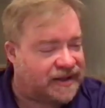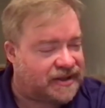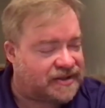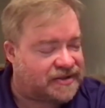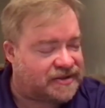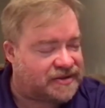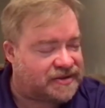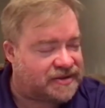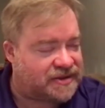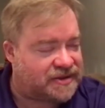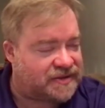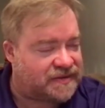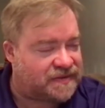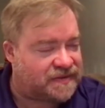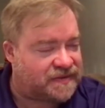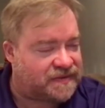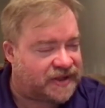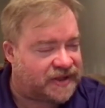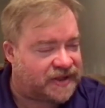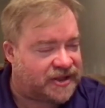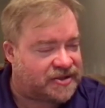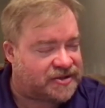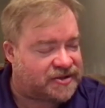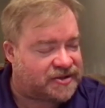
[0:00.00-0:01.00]

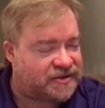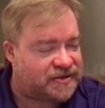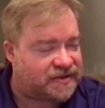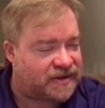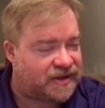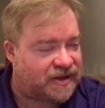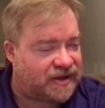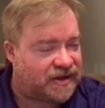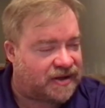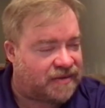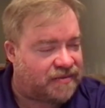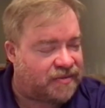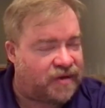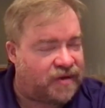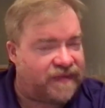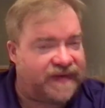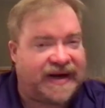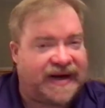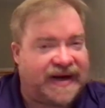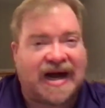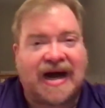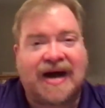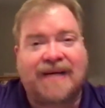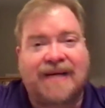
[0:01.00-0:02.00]
there's a
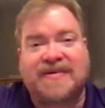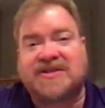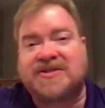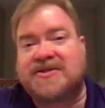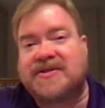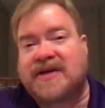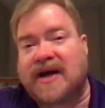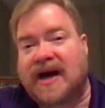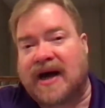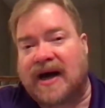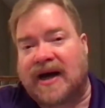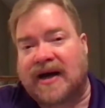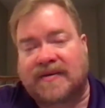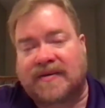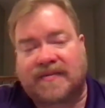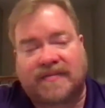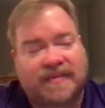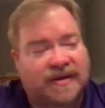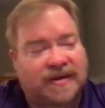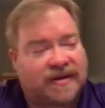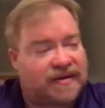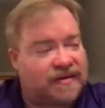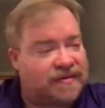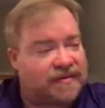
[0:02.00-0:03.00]
movie Amistad
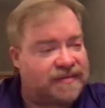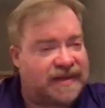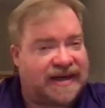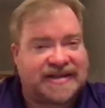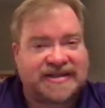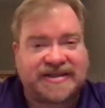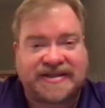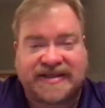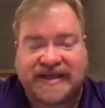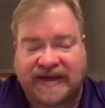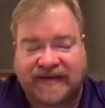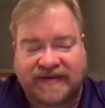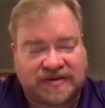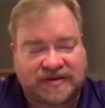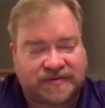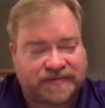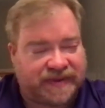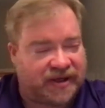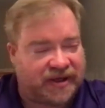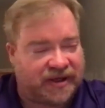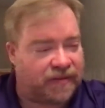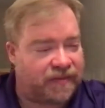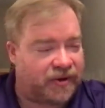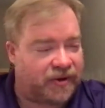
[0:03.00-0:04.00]
by Steven
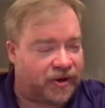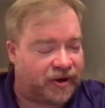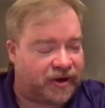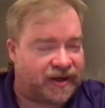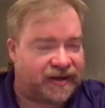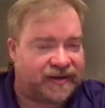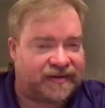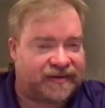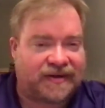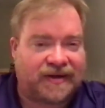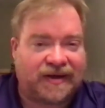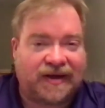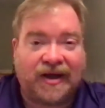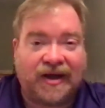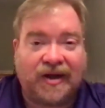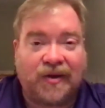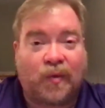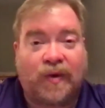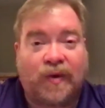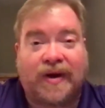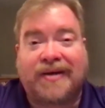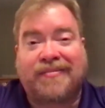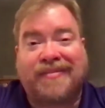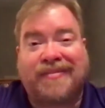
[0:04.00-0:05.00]
Spielberg, and
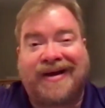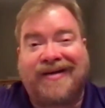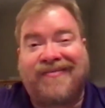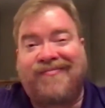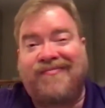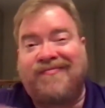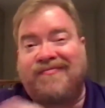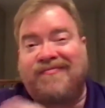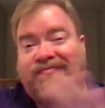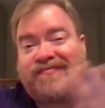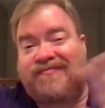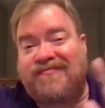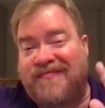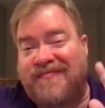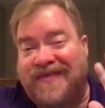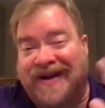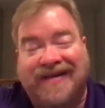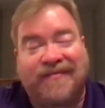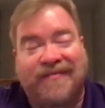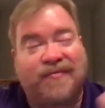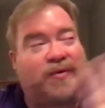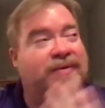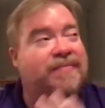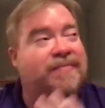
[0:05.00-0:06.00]
one of my
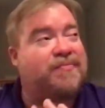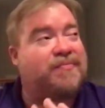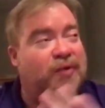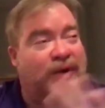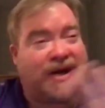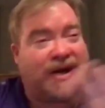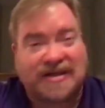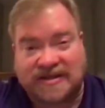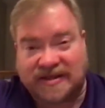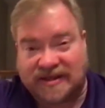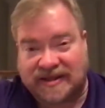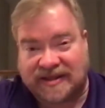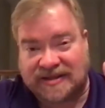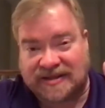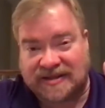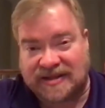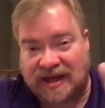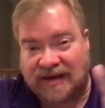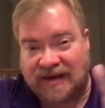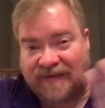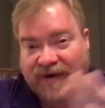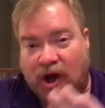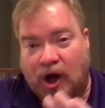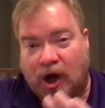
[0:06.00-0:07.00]
favorite presidents
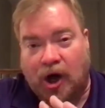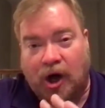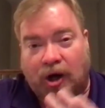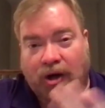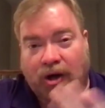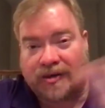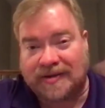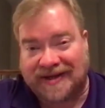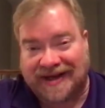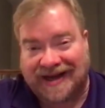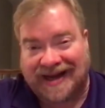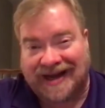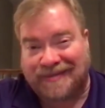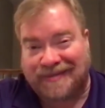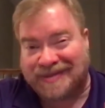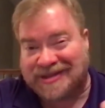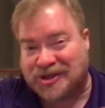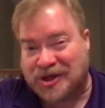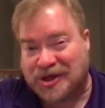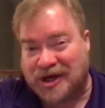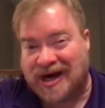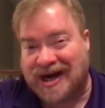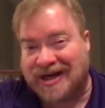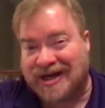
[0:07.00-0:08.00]
of all time is
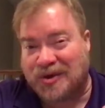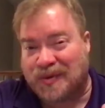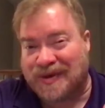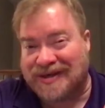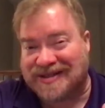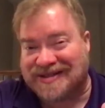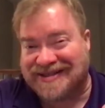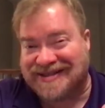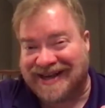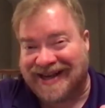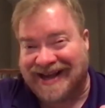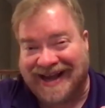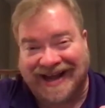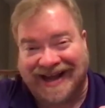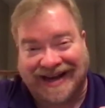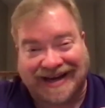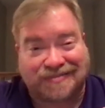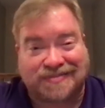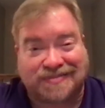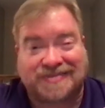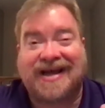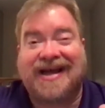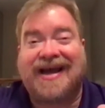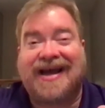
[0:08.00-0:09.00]
John Quincy
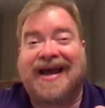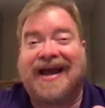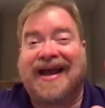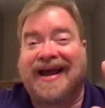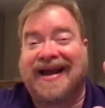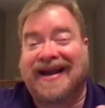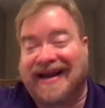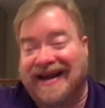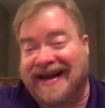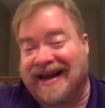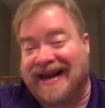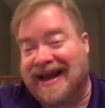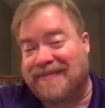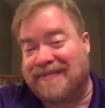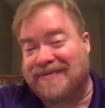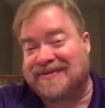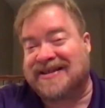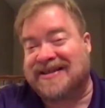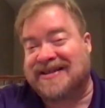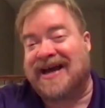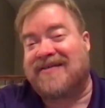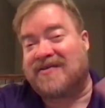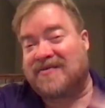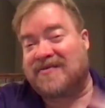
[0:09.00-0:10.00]
Adams, and he
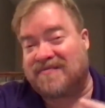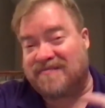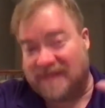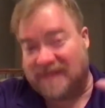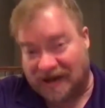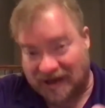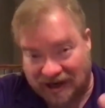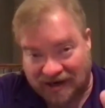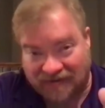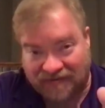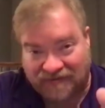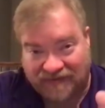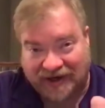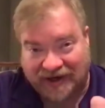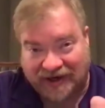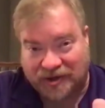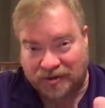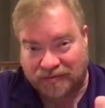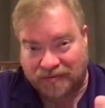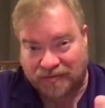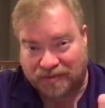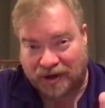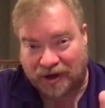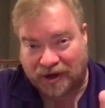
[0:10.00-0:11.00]
happened to have a
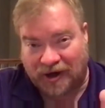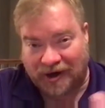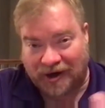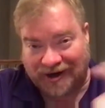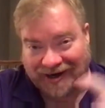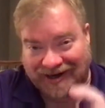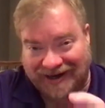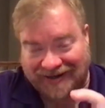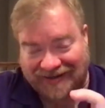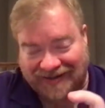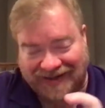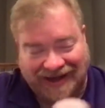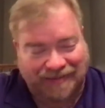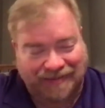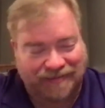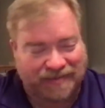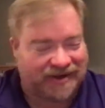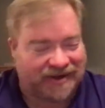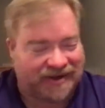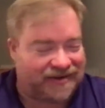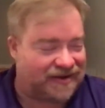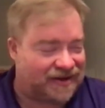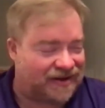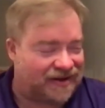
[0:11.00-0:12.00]
featured part in that
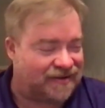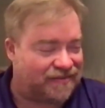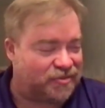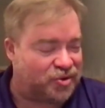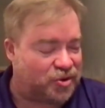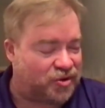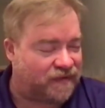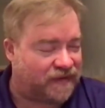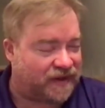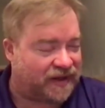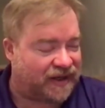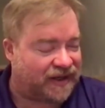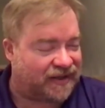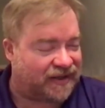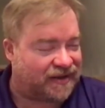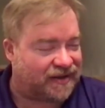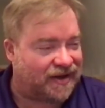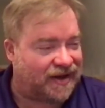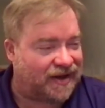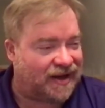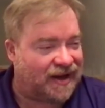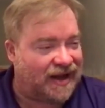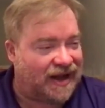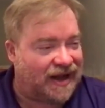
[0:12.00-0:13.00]
movie,
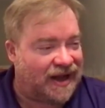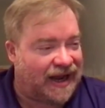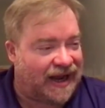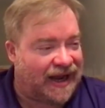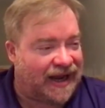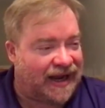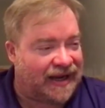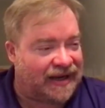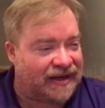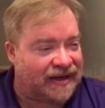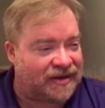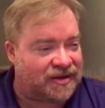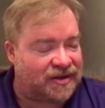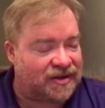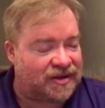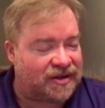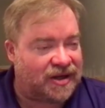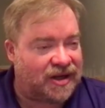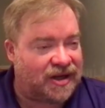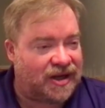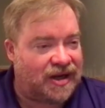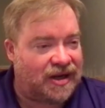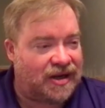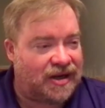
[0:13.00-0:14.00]
and
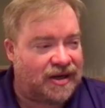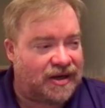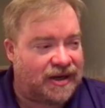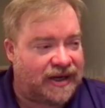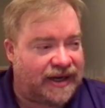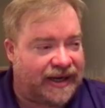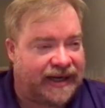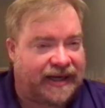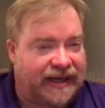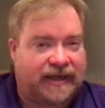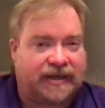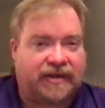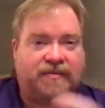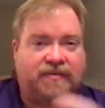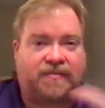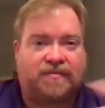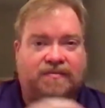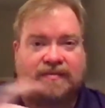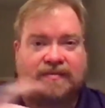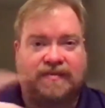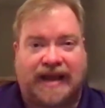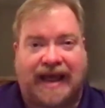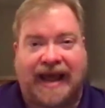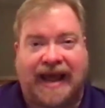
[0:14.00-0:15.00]
he
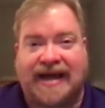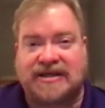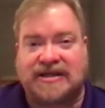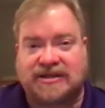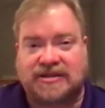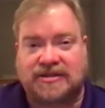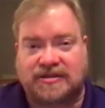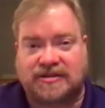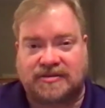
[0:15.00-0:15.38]
asked